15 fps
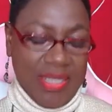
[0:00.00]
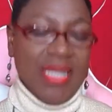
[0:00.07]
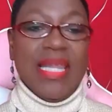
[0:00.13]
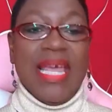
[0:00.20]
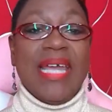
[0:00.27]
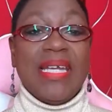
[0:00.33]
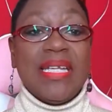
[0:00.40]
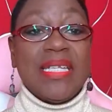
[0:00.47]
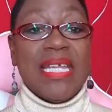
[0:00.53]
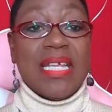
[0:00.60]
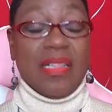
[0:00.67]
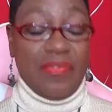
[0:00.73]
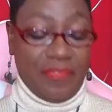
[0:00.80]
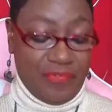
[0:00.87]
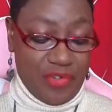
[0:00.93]
Lead and
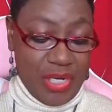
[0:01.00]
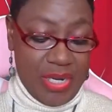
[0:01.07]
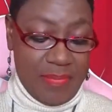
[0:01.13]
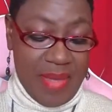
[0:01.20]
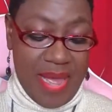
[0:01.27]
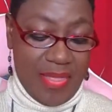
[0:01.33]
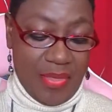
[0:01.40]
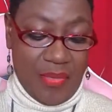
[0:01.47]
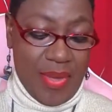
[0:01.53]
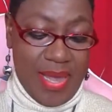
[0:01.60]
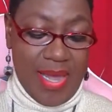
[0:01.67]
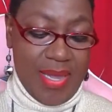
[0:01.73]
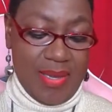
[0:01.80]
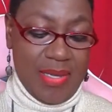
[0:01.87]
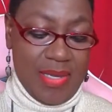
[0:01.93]
nickel free, by the
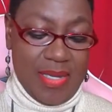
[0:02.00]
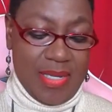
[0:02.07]
way.